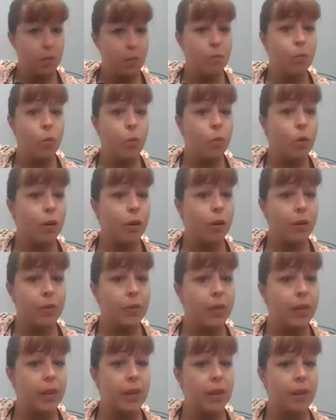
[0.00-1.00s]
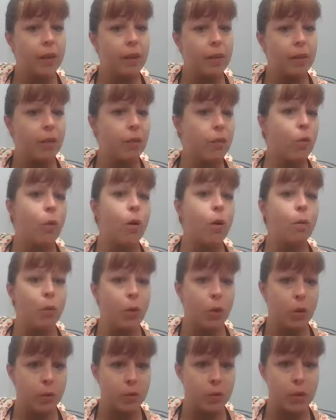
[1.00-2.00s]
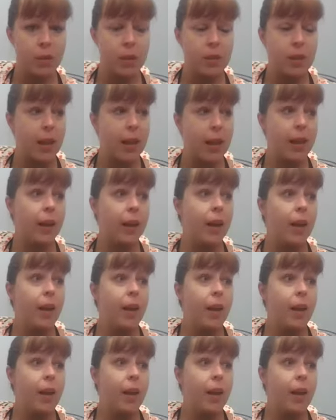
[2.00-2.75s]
more than normal, to say,